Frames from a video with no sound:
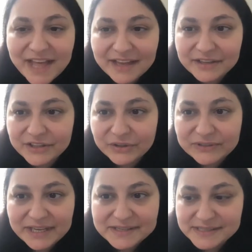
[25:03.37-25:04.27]
that.
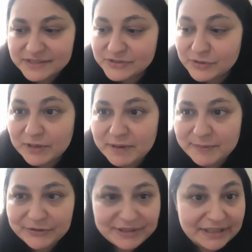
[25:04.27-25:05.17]
Legacy. So many
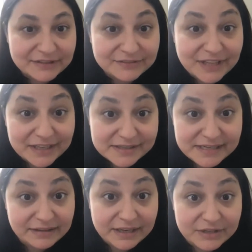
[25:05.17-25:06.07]
people think of
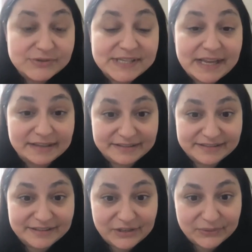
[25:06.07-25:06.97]
legacy, like you said,
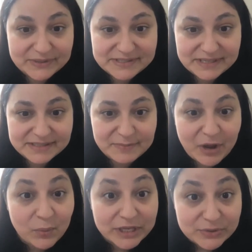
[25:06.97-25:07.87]
it's
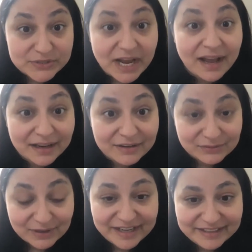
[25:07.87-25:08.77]
about when you die,
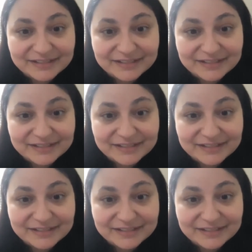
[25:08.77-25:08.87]
right?